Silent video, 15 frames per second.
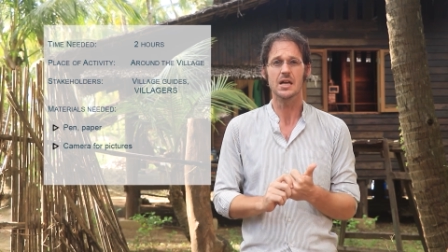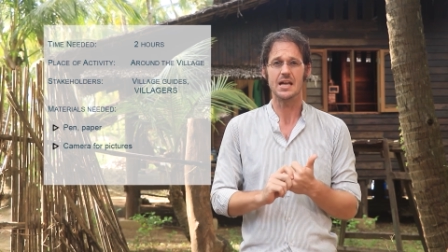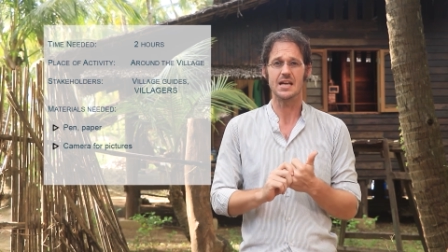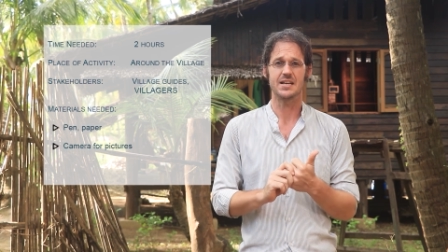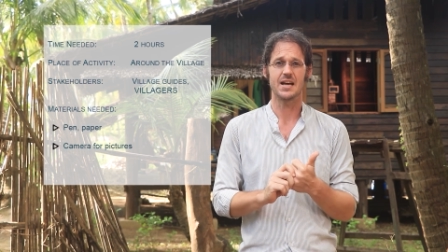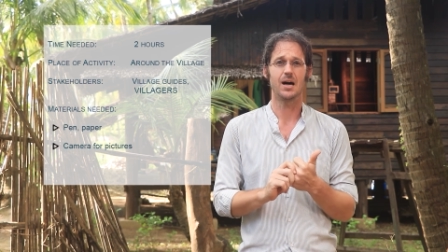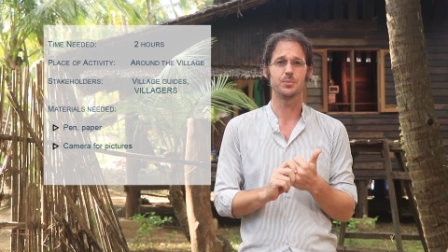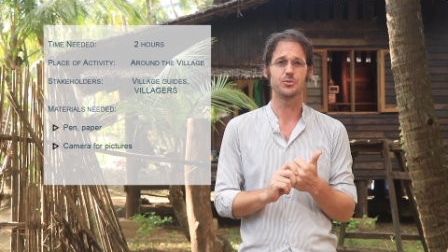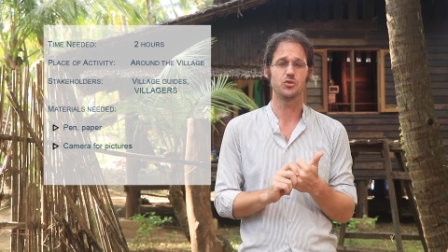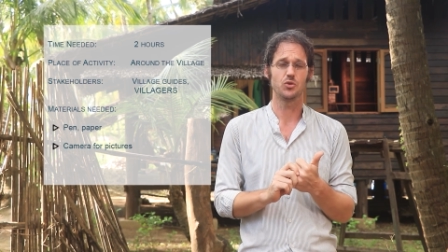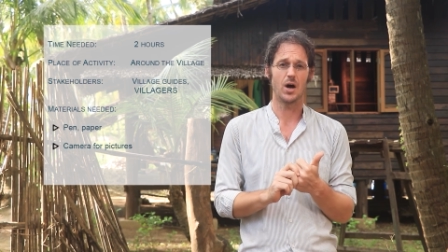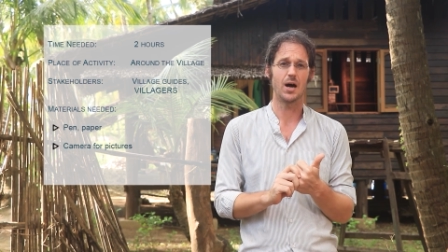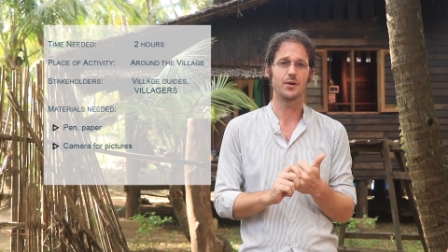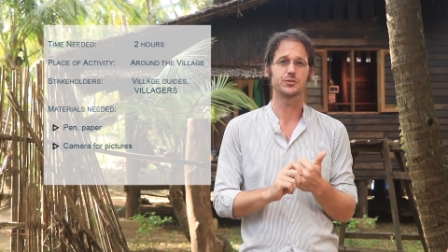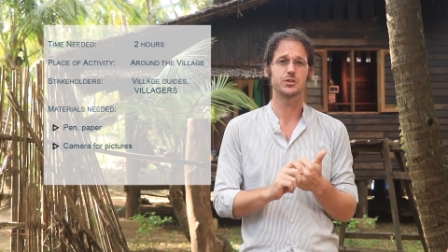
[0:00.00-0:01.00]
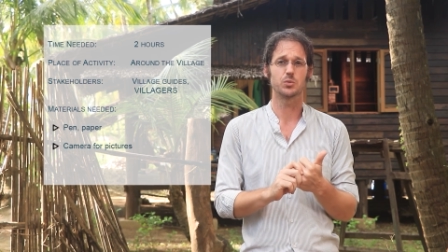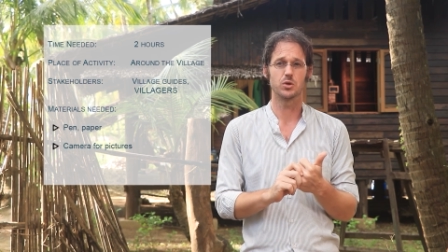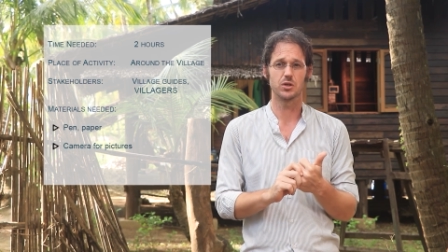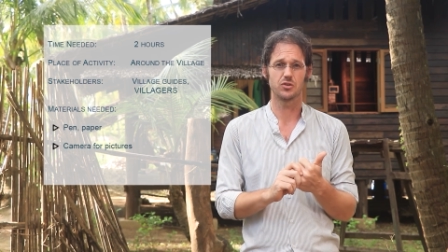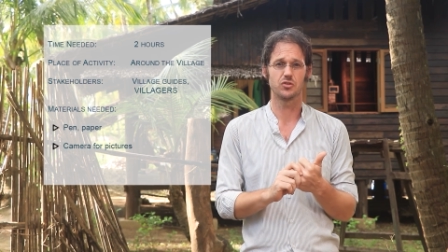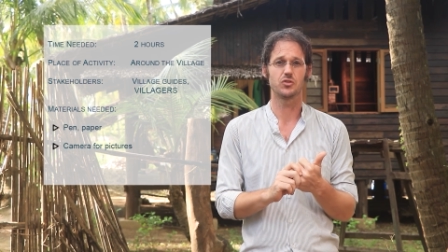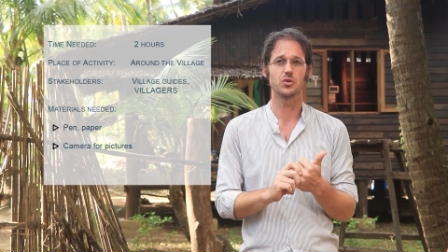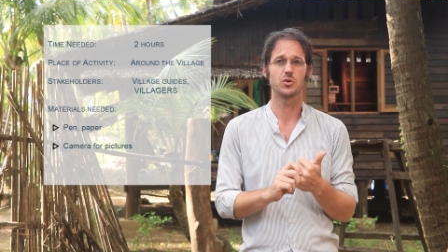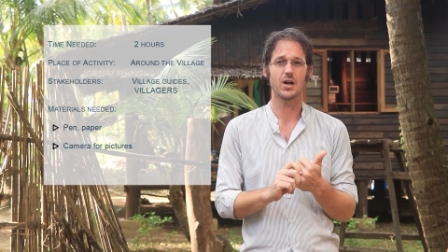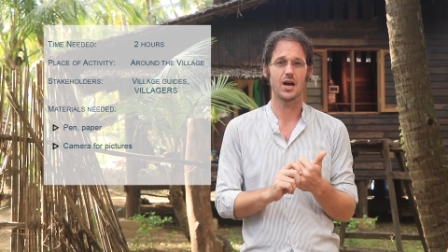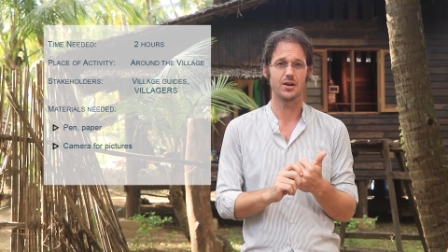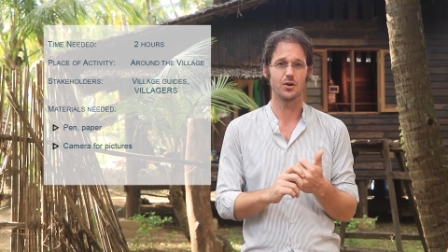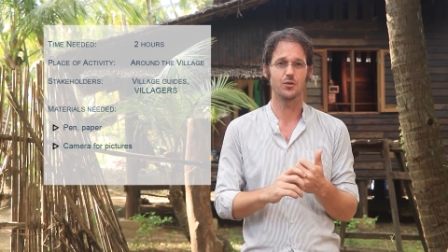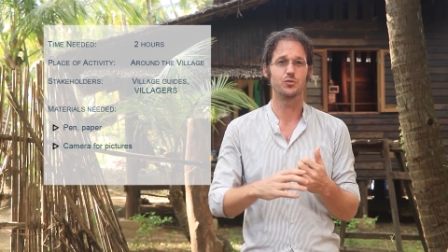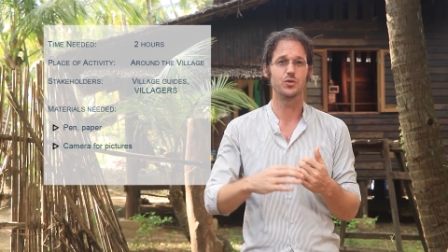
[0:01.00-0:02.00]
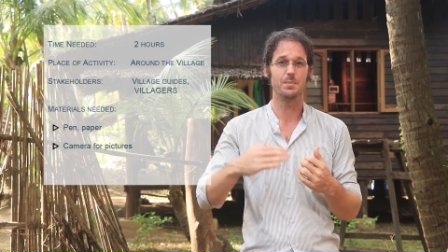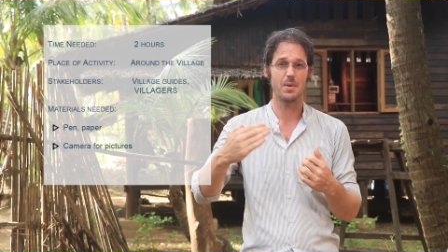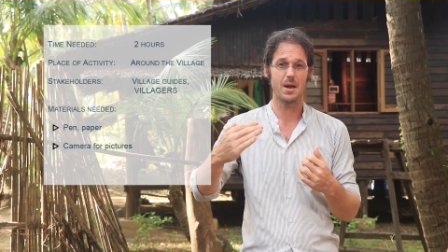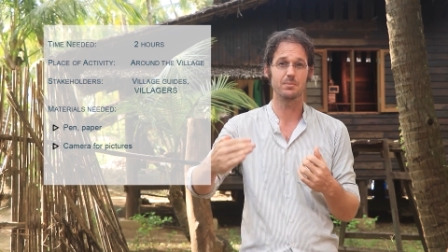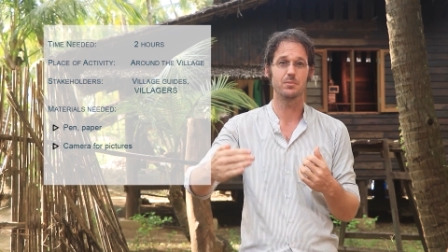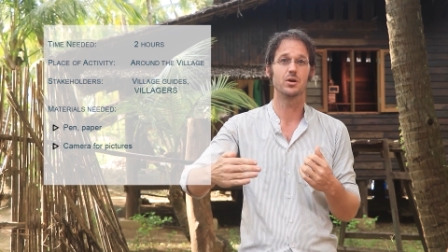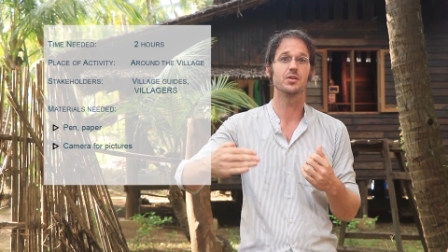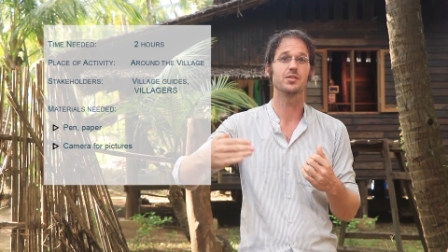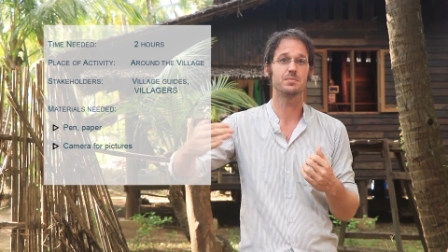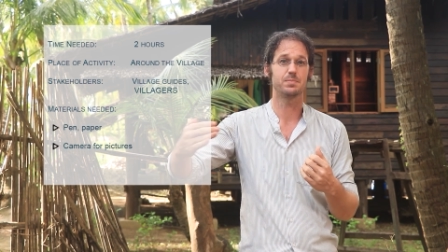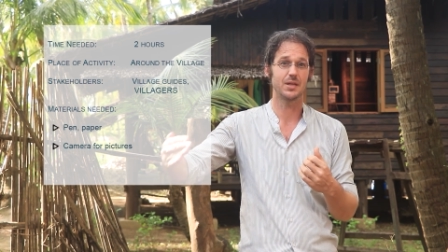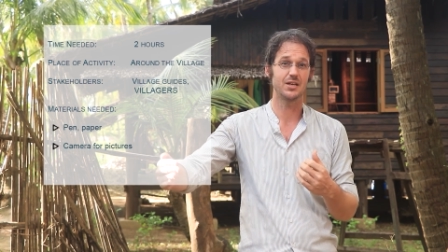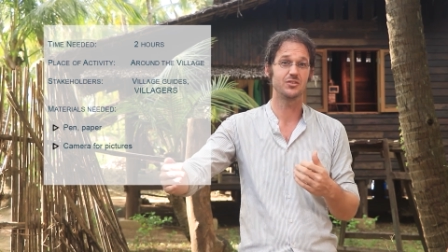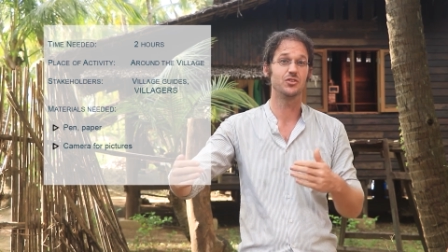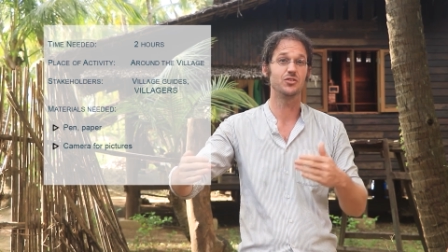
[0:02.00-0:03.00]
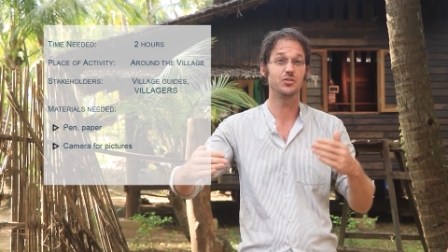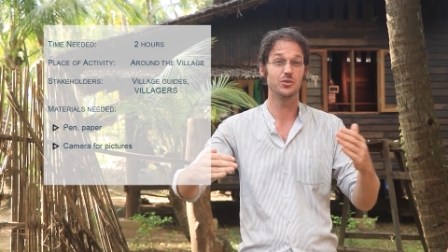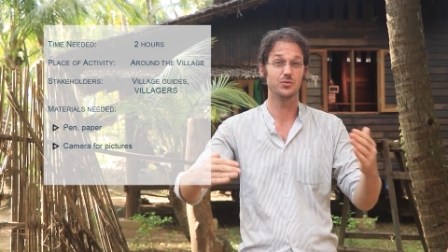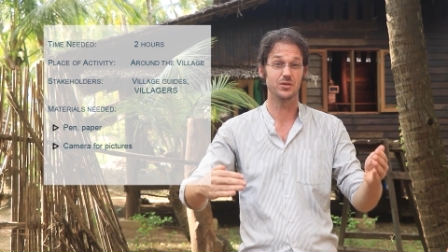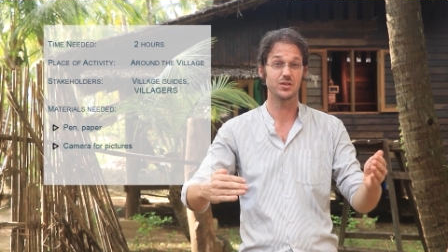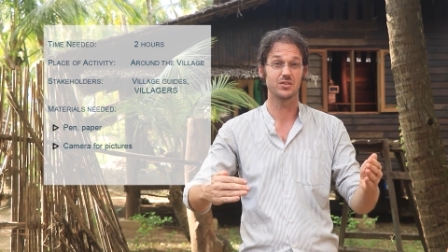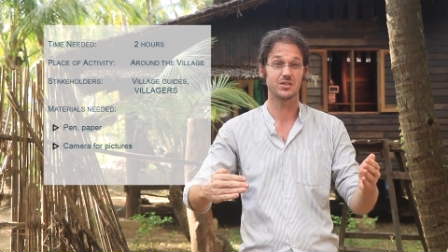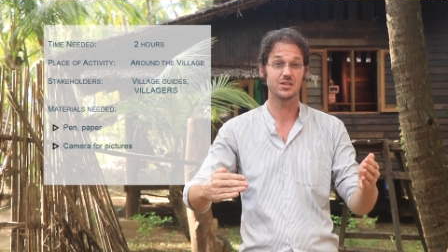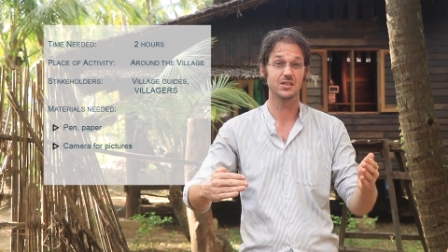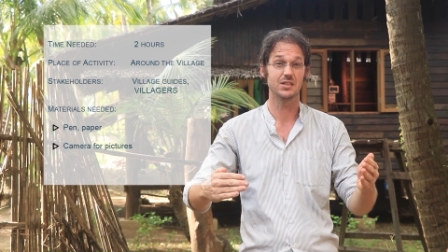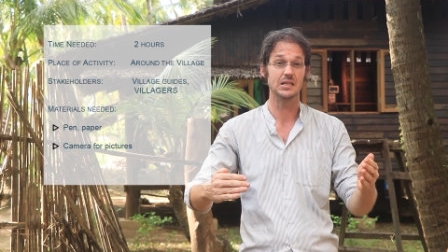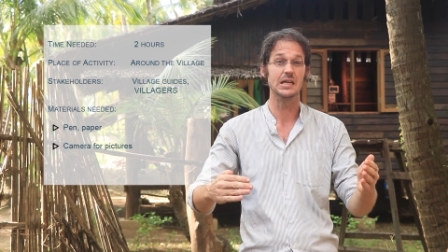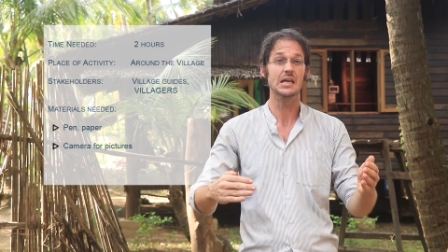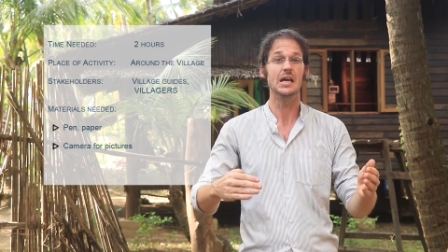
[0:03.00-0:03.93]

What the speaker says: It helps you afterwards to kind of remember the places you visited